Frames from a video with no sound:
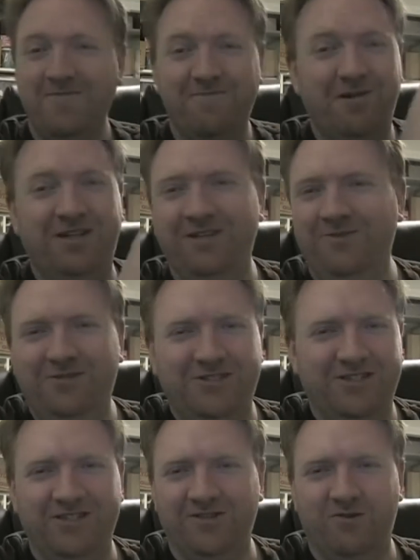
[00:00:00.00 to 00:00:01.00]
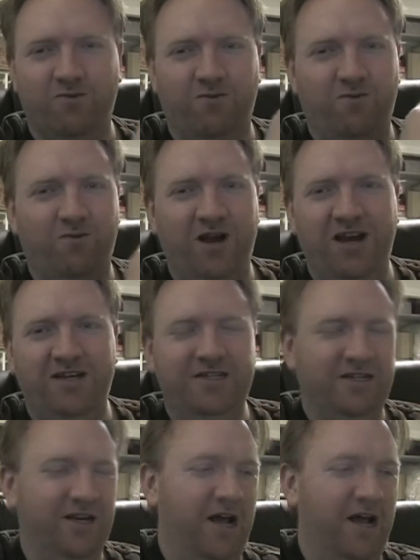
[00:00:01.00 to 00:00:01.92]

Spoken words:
Paulie was just the raging.